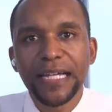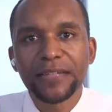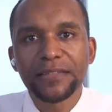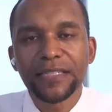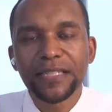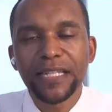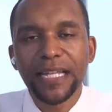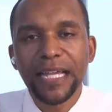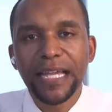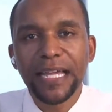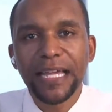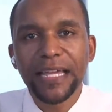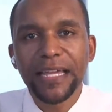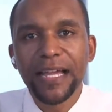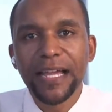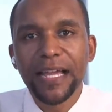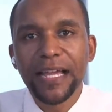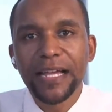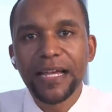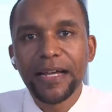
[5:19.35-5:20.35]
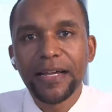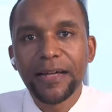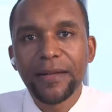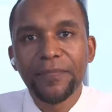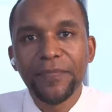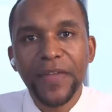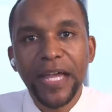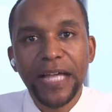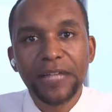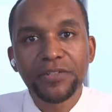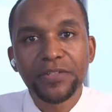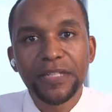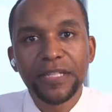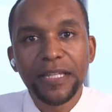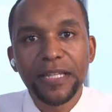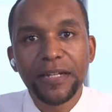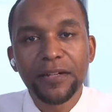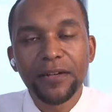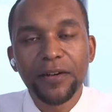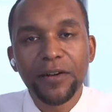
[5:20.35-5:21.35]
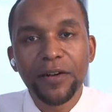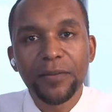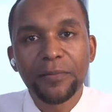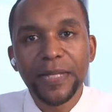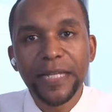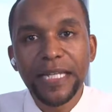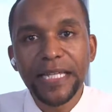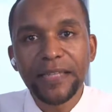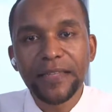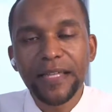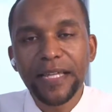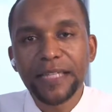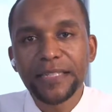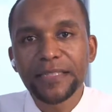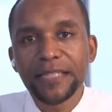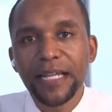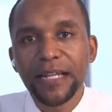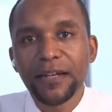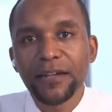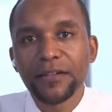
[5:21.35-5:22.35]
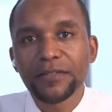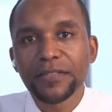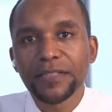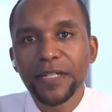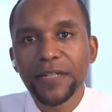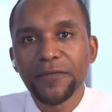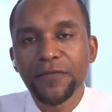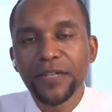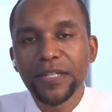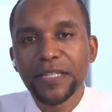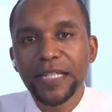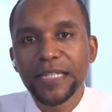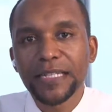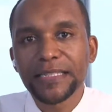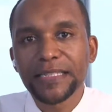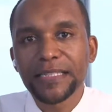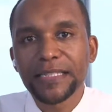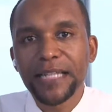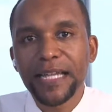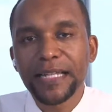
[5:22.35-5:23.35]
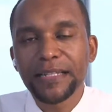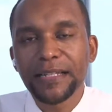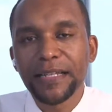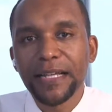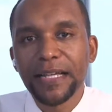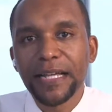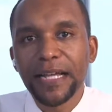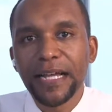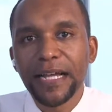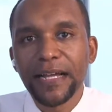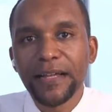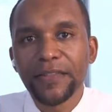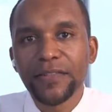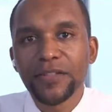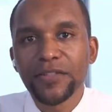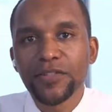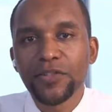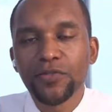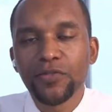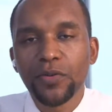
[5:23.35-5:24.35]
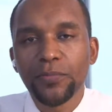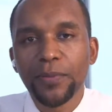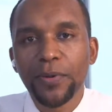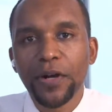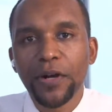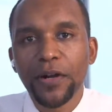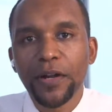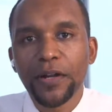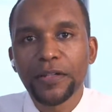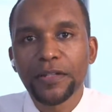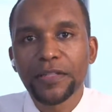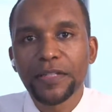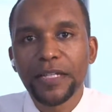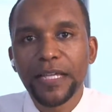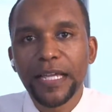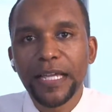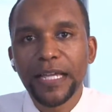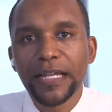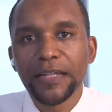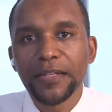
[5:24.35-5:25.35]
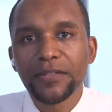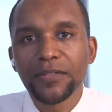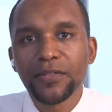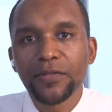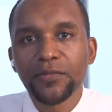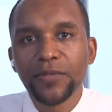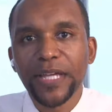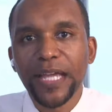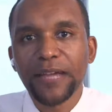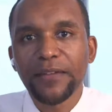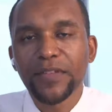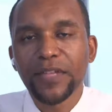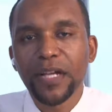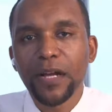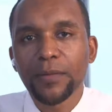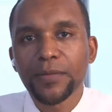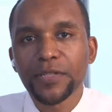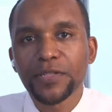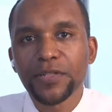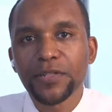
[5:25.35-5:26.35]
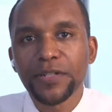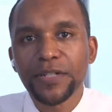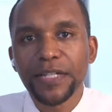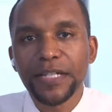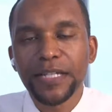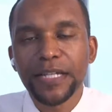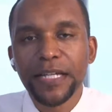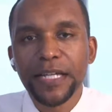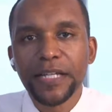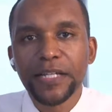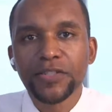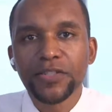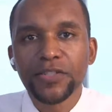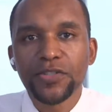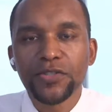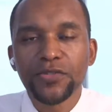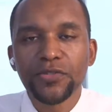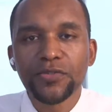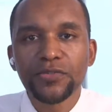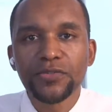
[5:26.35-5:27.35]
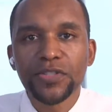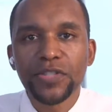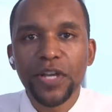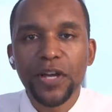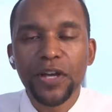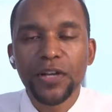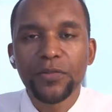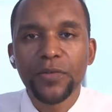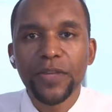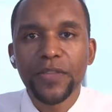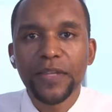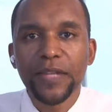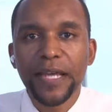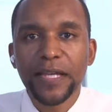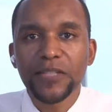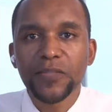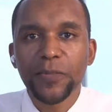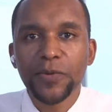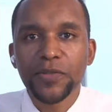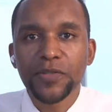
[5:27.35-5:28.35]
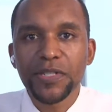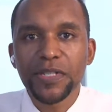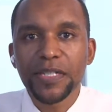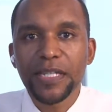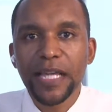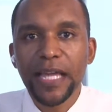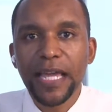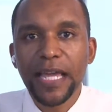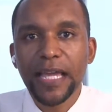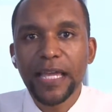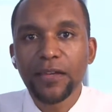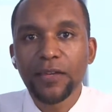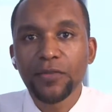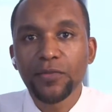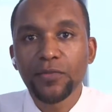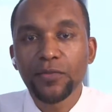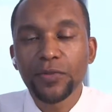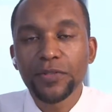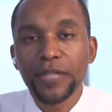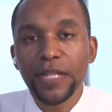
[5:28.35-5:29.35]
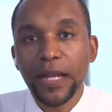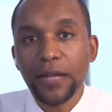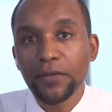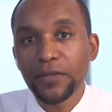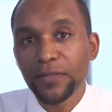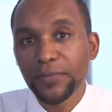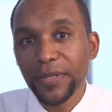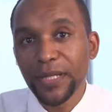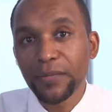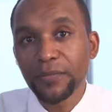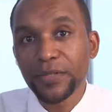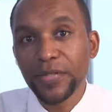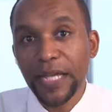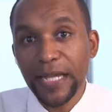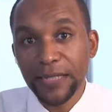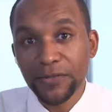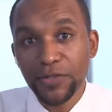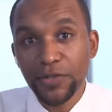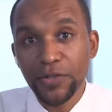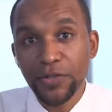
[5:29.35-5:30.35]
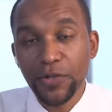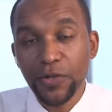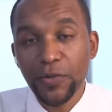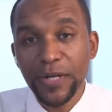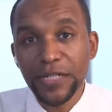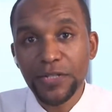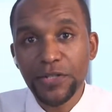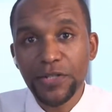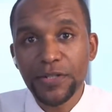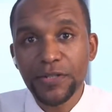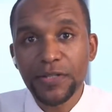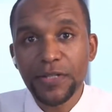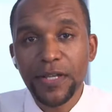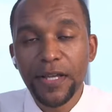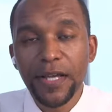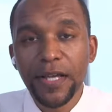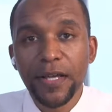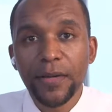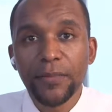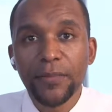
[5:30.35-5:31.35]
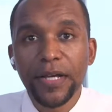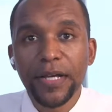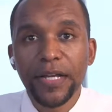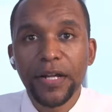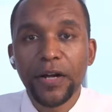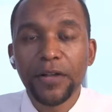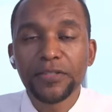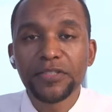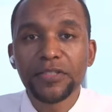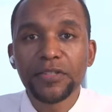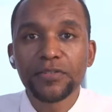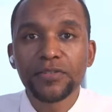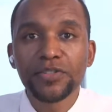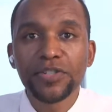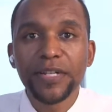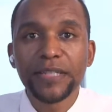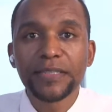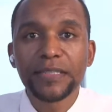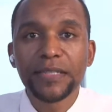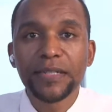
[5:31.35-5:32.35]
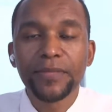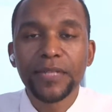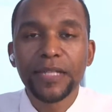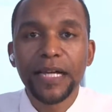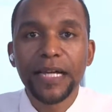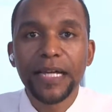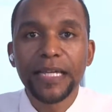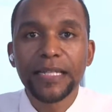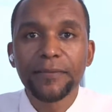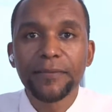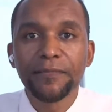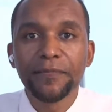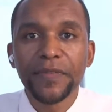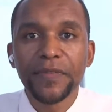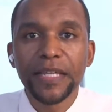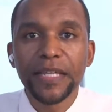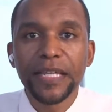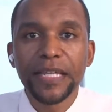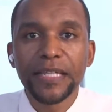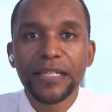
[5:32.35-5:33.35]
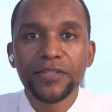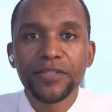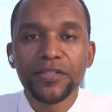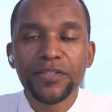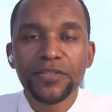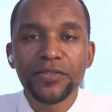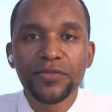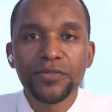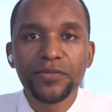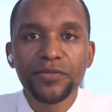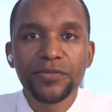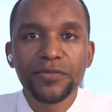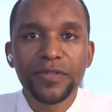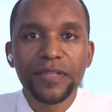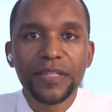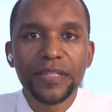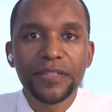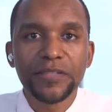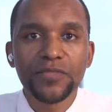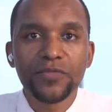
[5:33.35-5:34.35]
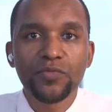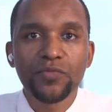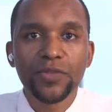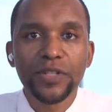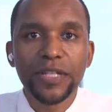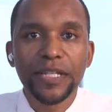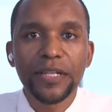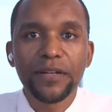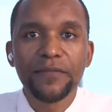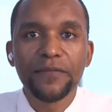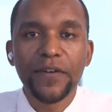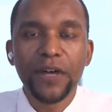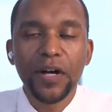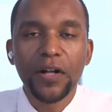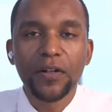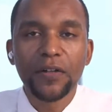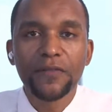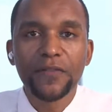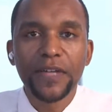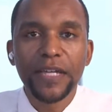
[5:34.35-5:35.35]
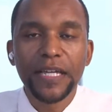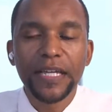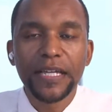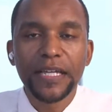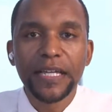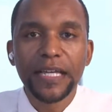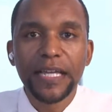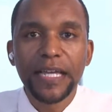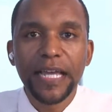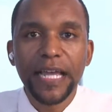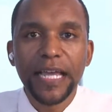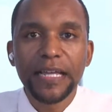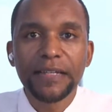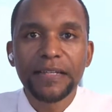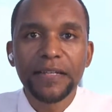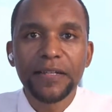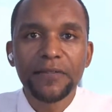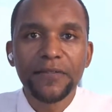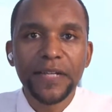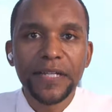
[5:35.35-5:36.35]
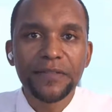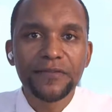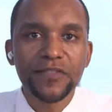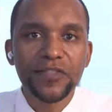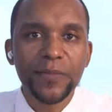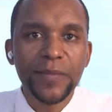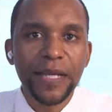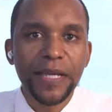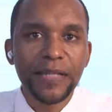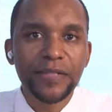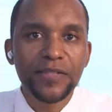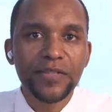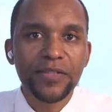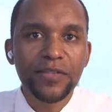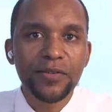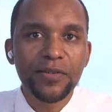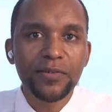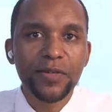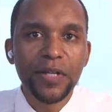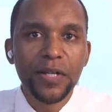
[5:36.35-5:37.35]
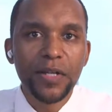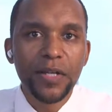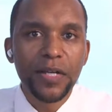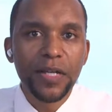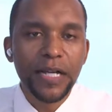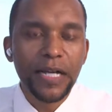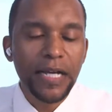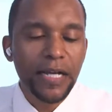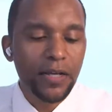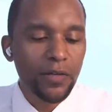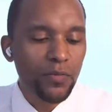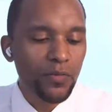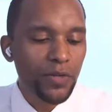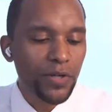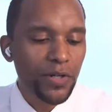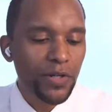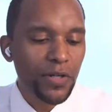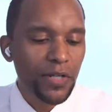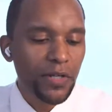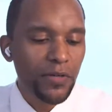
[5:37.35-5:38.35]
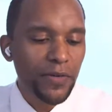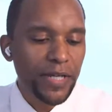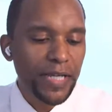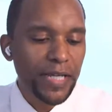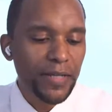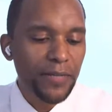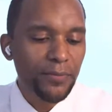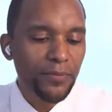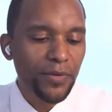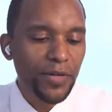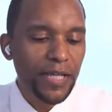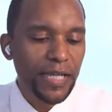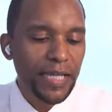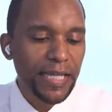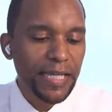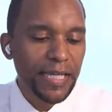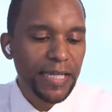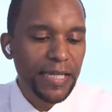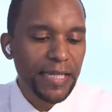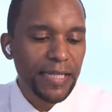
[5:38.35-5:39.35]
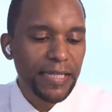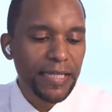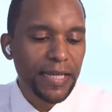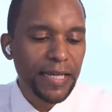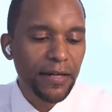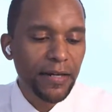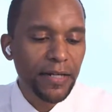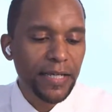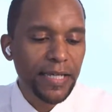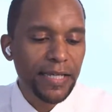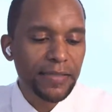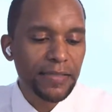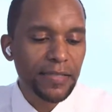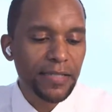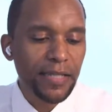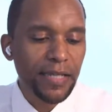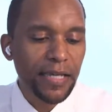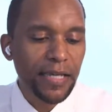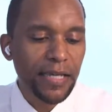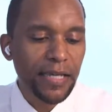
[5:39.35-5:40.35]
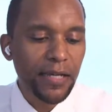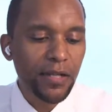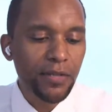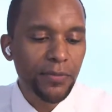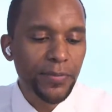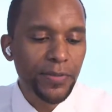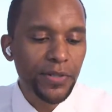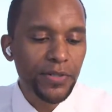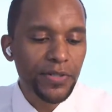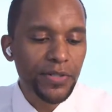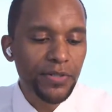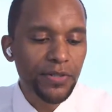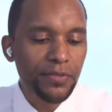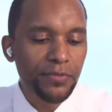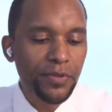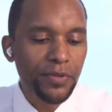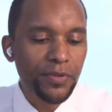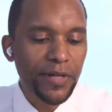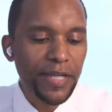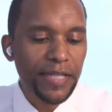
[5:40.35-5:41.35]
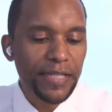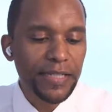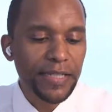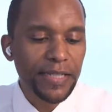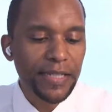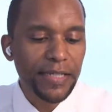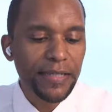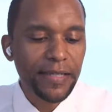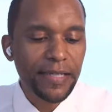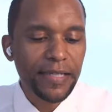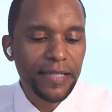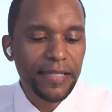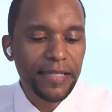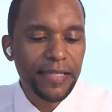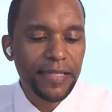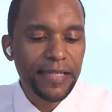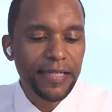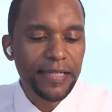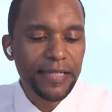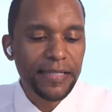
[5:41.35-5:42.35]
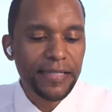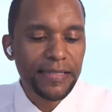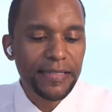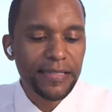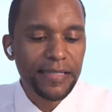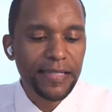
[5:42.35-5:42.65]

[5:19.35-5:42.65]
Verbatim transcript: out today, um, actually there are many things that are different that set uh, the two apart, and we have the opportunity to talk with an expert today who will not only be able to answer your questions but also shed some light into this really evolving and innovative space. So uh, we're going to go ahead and bring in our guest today, Alberto Morandi. He is